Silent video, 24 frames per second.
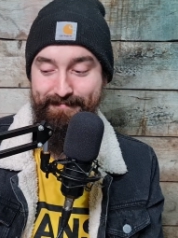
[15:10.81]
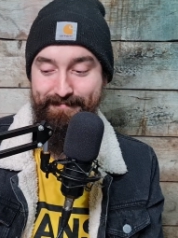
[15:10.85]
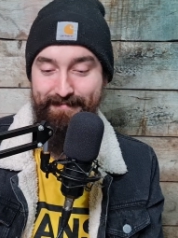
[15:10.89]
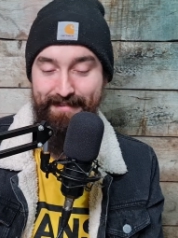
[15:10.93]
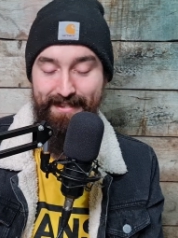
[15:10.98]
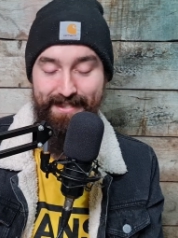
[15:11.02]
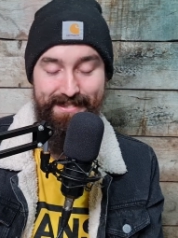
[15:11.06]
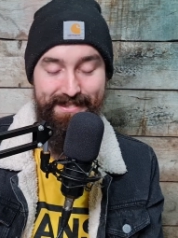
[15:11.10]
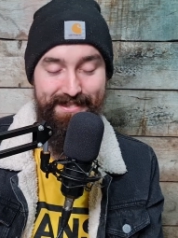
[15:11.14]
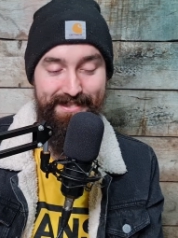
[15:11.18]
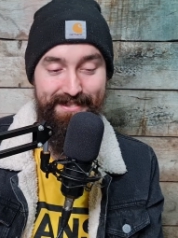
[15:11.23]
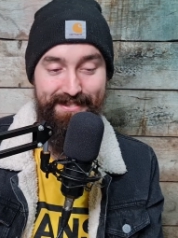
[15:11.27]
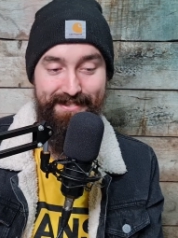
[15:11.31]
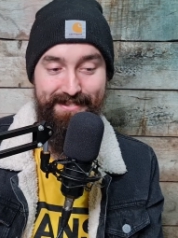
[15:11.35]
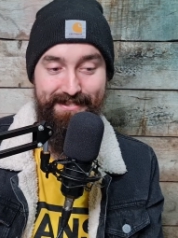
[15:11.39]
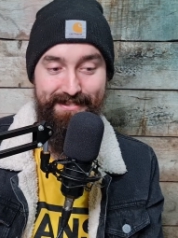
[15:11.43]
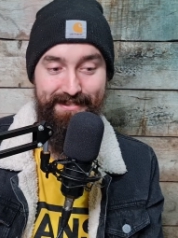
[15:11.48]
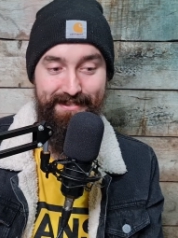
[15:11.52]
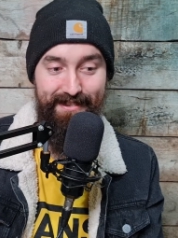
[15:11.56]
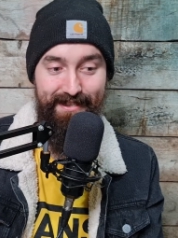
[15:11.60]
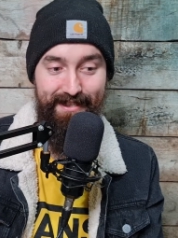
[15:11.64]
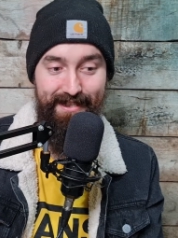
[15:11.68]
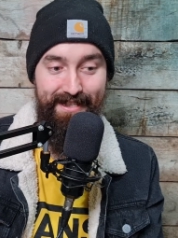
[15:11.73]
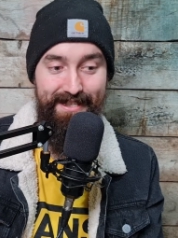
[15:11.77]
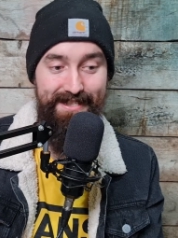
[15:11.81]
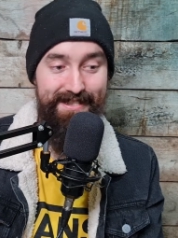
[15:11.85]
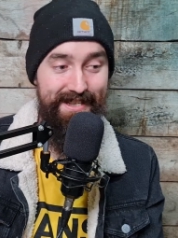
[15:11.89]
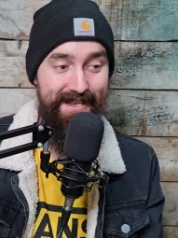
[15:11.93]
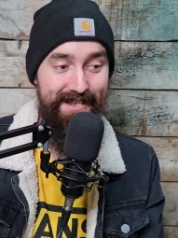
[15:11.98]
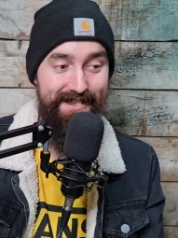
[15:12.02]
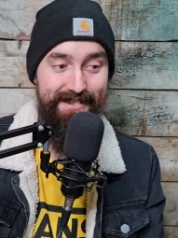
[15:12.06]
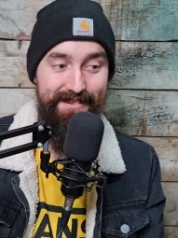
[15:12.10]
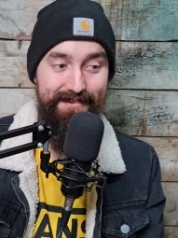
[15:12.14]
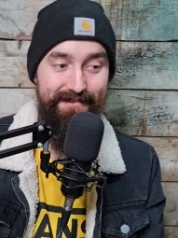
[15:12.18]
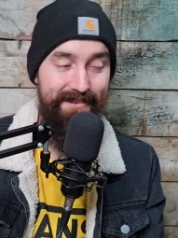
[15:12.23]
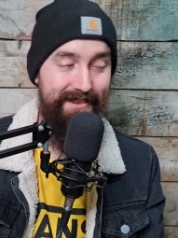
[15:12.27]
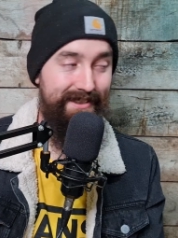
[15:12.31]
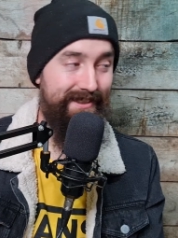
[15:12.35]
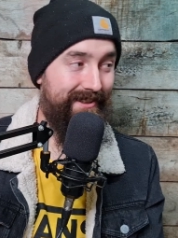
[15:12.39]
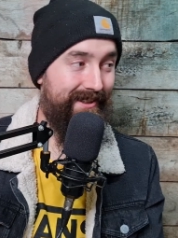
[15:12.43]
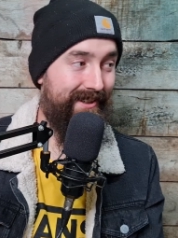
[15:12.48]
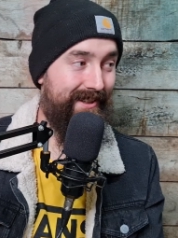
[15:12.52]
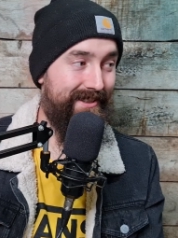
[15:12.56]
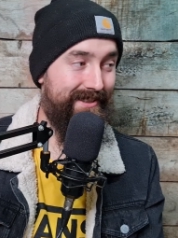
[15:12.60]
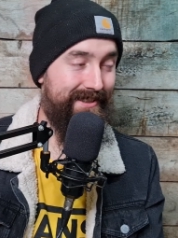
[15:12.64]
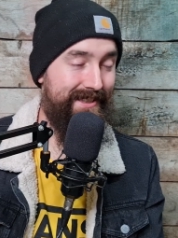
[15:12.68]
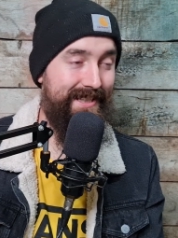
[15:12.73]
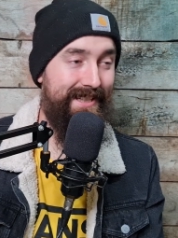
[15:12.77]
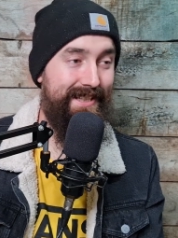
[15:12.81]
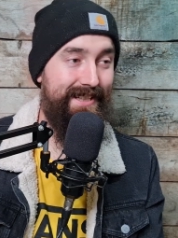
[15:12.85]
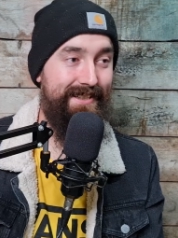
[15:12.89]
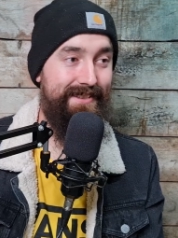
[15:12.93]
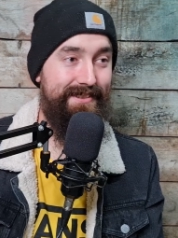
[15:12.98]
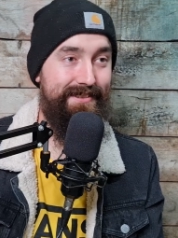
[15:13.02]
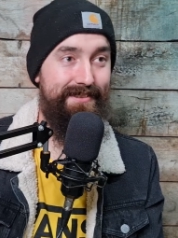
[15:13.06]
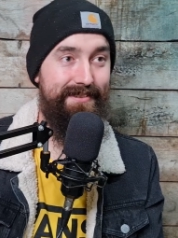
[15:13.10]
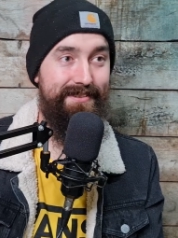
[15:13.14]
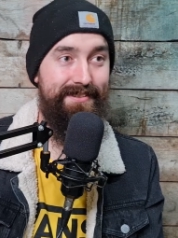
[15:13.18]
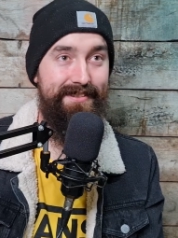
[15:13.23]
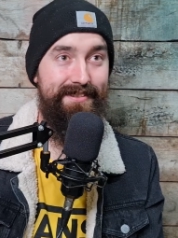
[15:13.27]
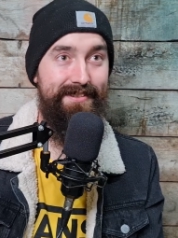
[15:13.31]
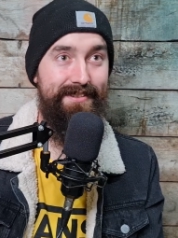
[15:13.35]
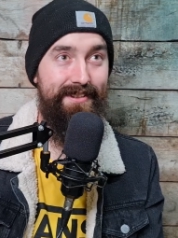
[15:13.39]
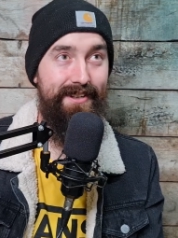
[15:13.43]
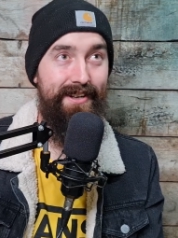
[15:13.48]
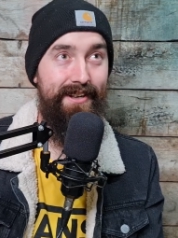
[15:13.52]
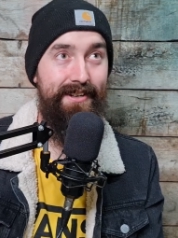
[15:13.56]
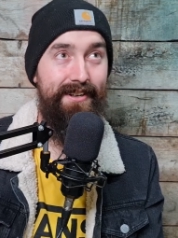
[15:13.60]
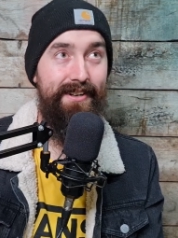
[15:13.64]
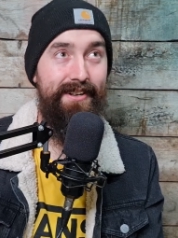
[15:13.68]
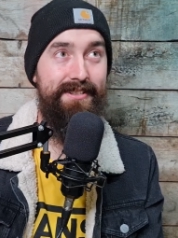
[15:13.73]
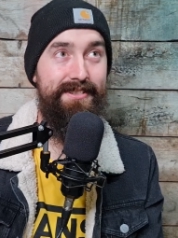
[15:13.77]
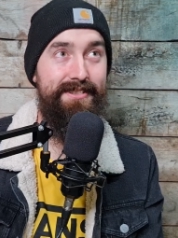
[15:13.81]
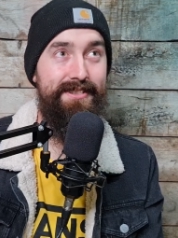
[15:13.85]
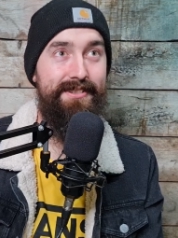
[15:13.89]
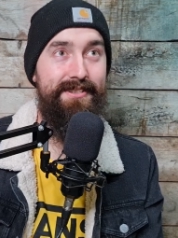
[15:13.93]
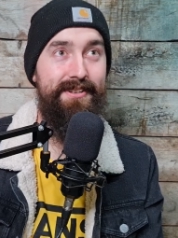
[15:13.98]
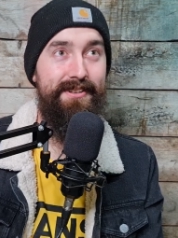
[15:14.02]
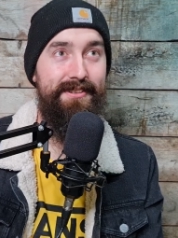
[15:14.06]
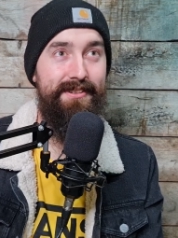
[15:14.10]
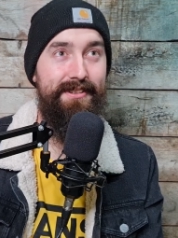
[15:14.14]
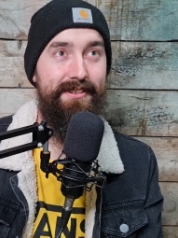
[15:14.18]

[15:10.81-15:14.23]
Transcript: It's just, it is actually really nice, and I don't know it's just got